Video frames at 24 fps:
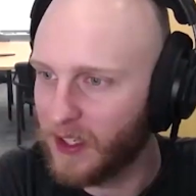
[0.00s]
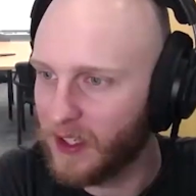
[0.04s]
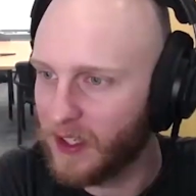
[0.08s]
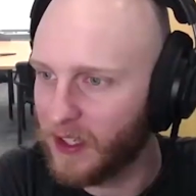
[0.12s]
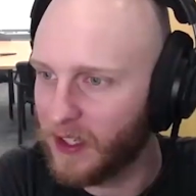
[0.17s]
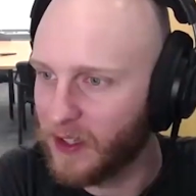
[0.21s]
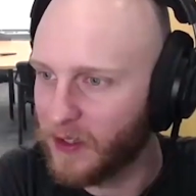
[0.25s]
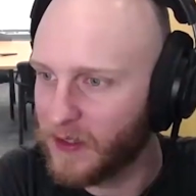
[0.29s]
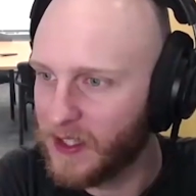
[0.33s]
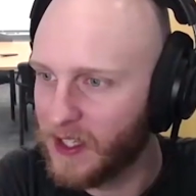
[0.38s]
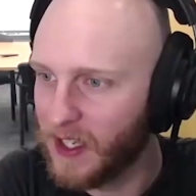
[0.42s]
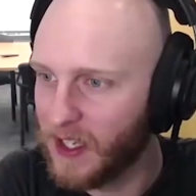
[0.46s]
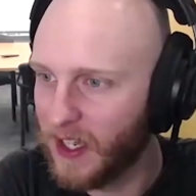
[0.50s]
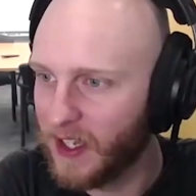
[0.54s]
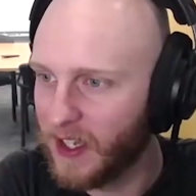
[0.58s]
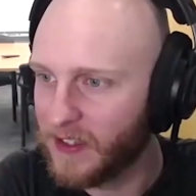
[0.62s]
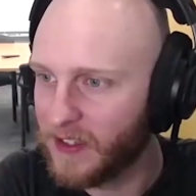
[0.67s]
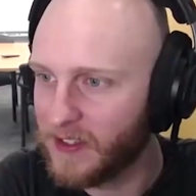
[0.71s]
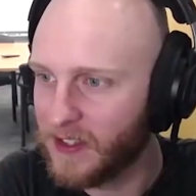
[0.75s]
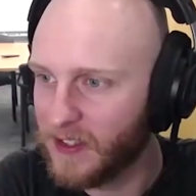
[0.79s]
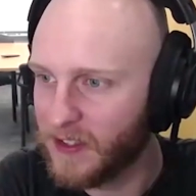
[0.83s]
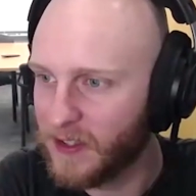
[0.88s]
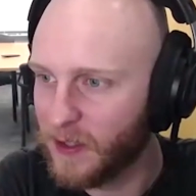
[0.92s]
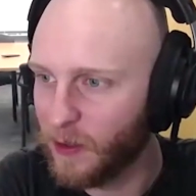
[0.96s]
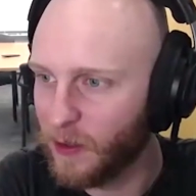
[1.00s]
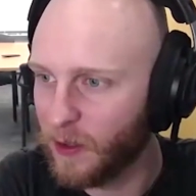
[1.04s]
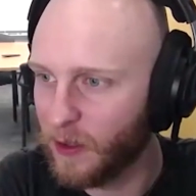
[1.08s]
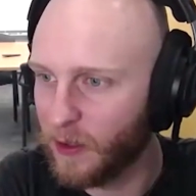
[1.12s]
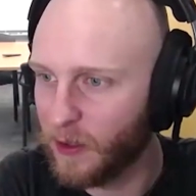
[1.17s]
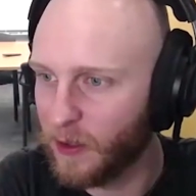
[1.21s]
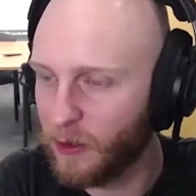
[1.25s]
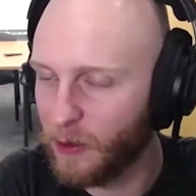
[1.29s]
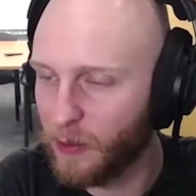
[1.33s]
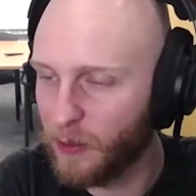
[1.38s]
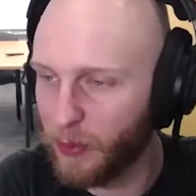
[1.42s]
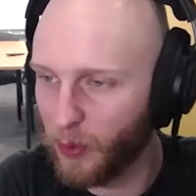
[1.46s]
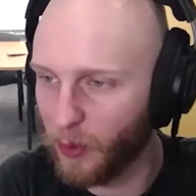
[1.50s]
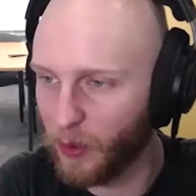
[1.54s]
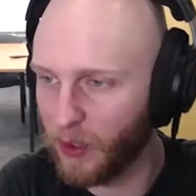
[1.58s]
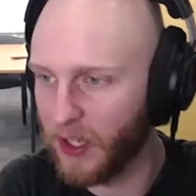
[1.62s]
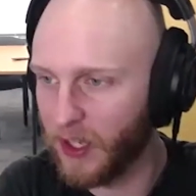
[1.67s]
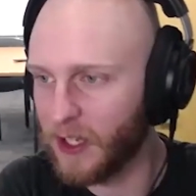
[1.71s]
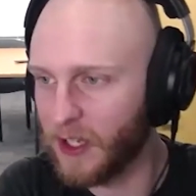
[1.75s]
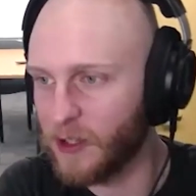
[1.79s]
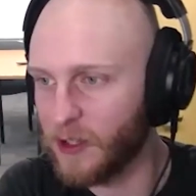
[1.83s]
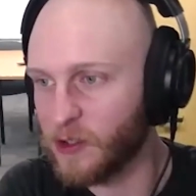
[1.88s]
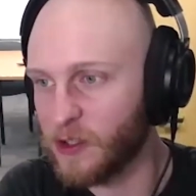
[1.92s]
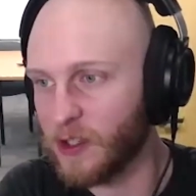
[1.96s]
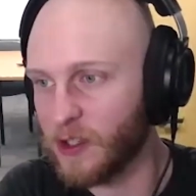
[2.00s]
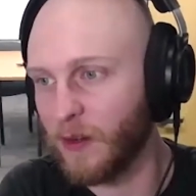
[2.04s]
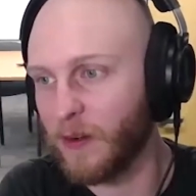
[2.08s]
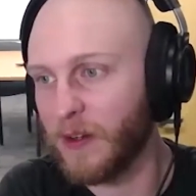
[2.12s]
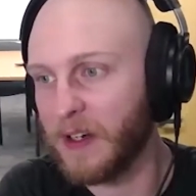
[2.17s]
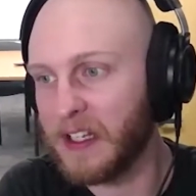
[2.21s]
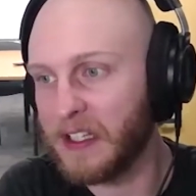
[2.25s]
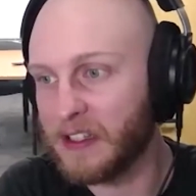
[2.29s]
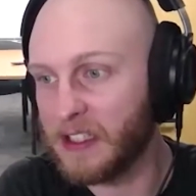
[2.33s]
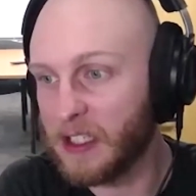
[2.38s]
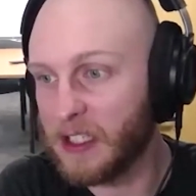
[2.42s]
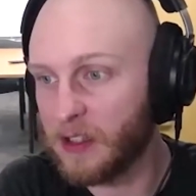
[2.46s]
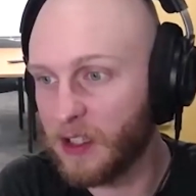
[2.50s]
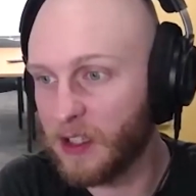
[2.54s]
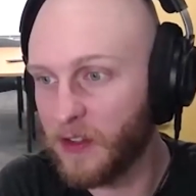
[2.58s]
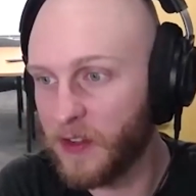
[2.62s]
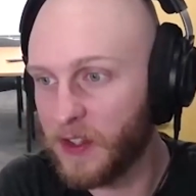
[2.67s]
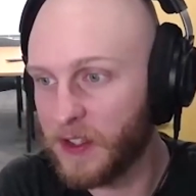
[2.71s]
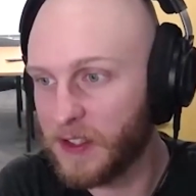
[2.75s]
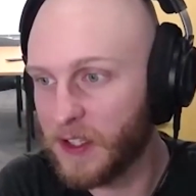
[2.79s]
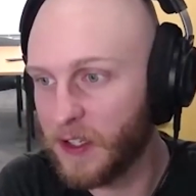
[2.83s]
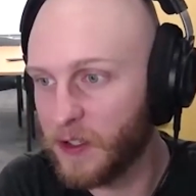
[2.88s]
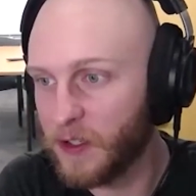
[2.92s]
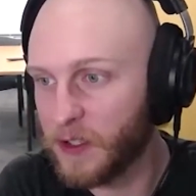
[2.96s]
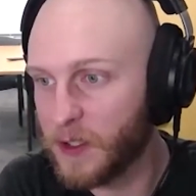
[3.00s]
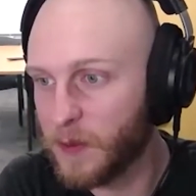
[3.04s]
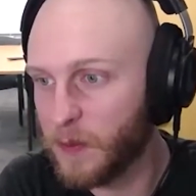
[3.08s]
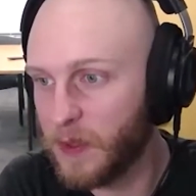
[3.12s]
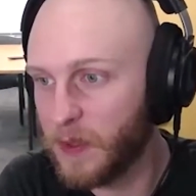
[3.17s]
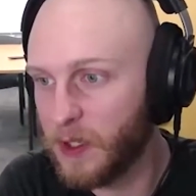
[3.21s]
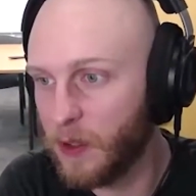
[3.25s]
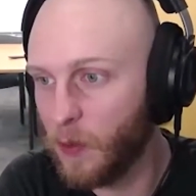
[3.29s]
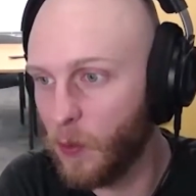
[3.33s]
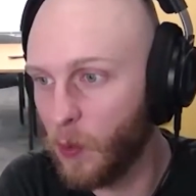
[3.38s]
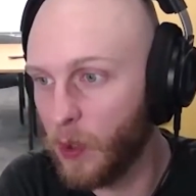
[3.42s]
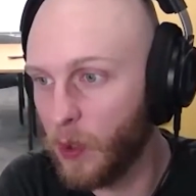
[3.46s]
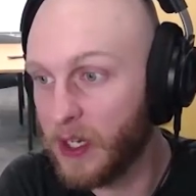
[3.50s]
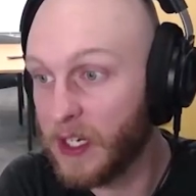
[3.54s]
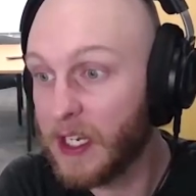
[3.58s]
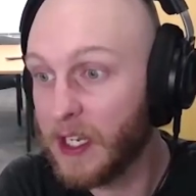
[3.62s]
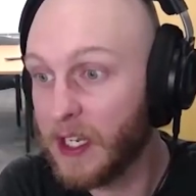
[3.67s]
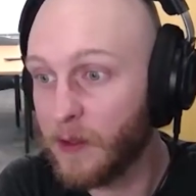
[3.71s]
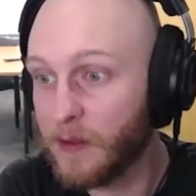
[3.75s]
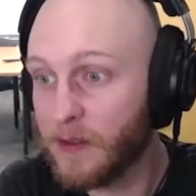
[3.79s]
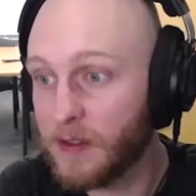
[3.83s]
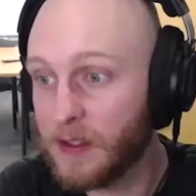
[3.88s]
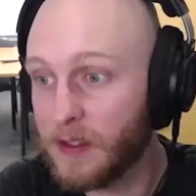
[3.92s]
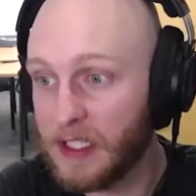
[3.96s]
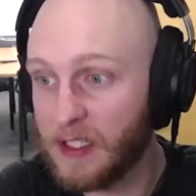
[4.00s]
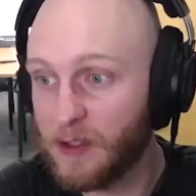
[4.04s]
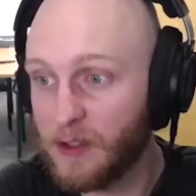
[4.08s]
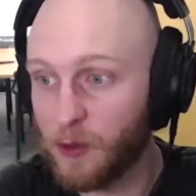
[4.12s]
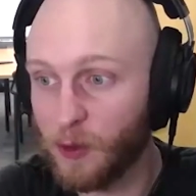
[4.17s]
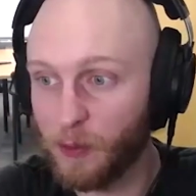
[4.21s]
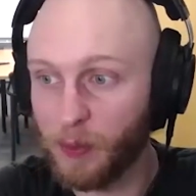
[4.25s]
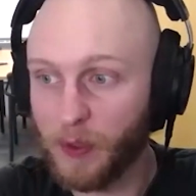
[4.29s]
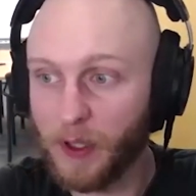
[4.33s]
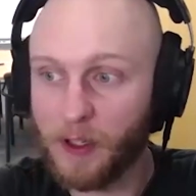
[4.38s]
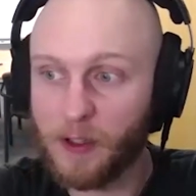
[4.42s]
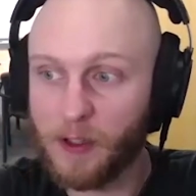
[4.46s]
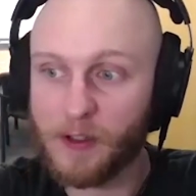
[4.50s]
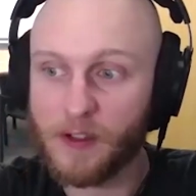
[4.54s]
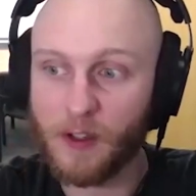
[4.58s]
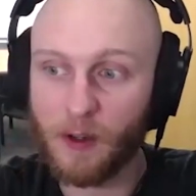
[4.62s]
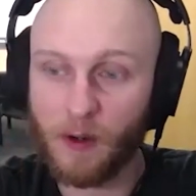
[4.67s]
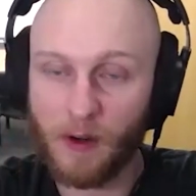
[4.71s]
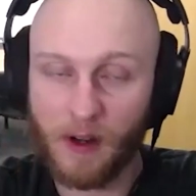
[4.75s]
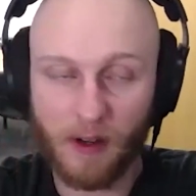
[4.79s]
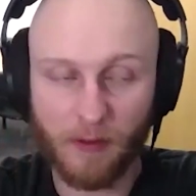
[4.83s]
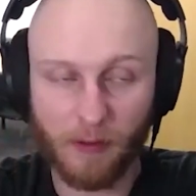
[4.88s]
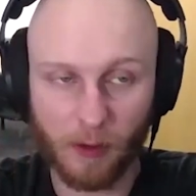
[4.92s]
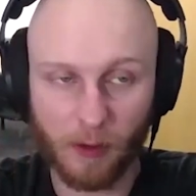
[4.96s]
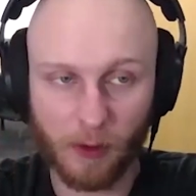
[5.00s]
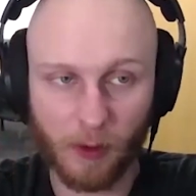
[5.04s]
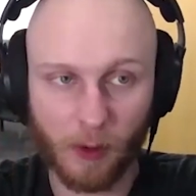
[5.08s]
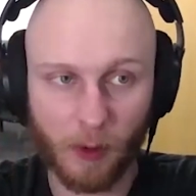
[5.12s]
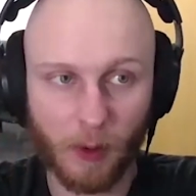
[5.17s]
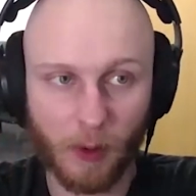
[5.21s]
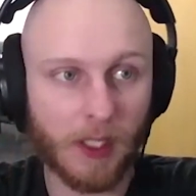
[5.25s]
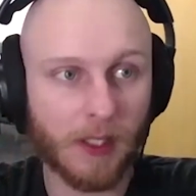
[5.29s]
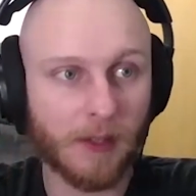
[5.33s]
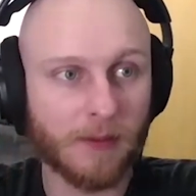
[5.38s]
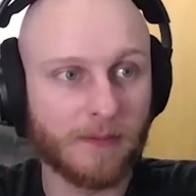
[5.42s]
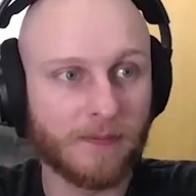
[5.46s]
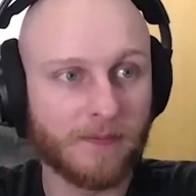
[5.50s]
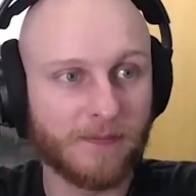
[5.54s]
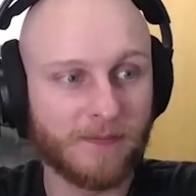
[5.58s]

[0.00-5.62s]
Kelsey asked, is there a clear report I can generate in LeanLaw that tells me what accounts need to replenish their evergreen?